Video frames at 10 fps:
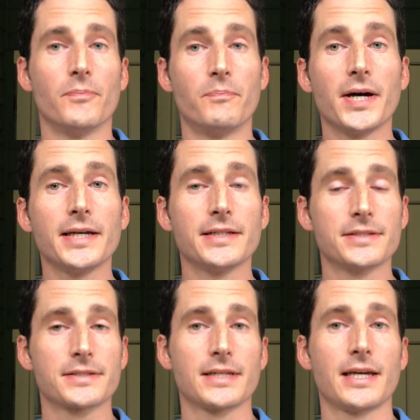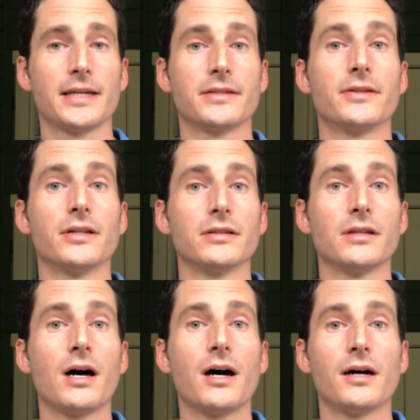But instead, the
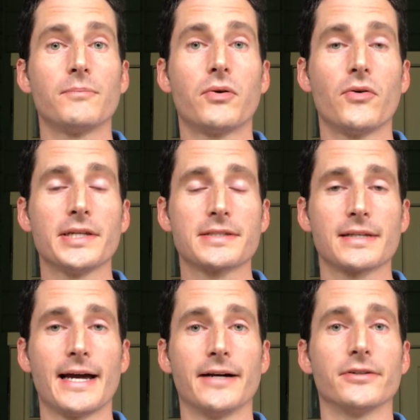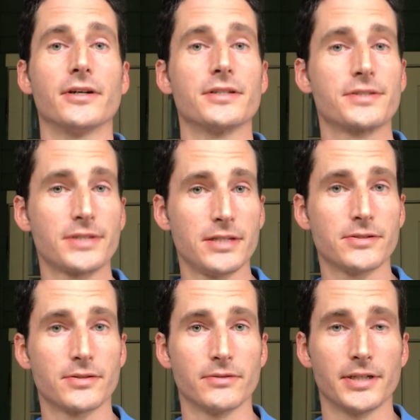law points out our
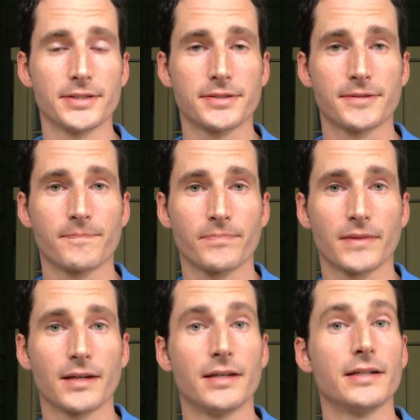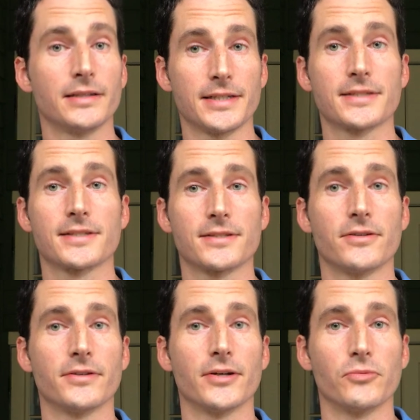sin to us, and it lets us
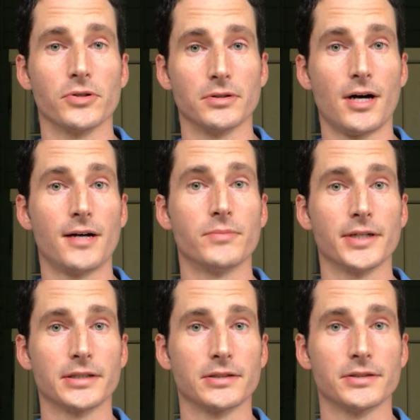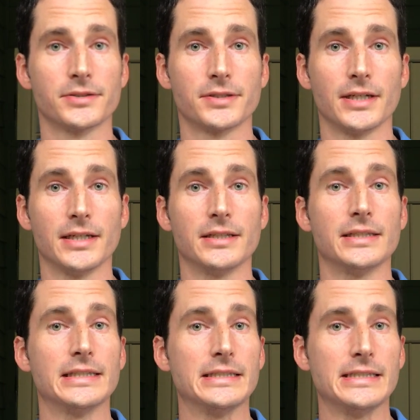know that we're lawbreakers and
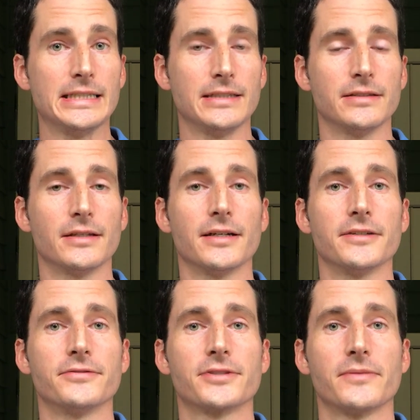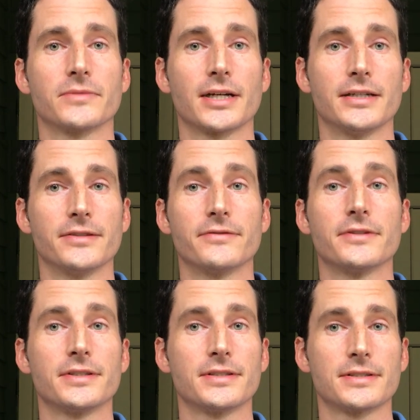in need of some kind of
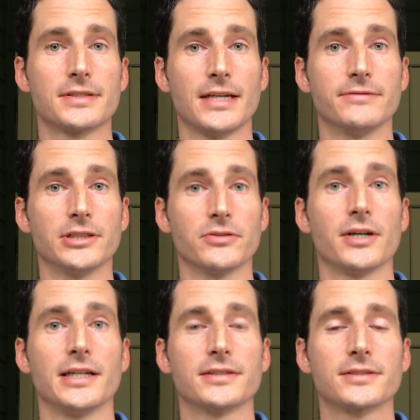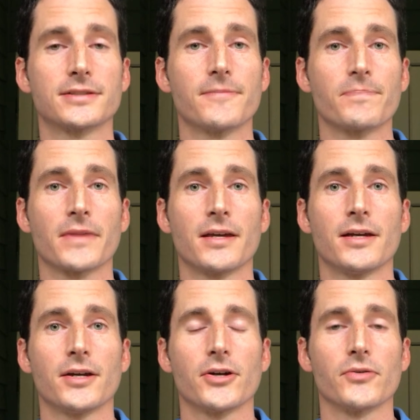saving grace,
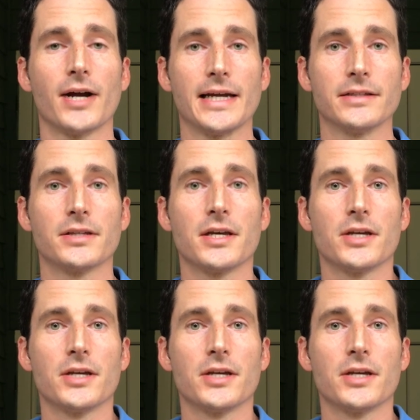right?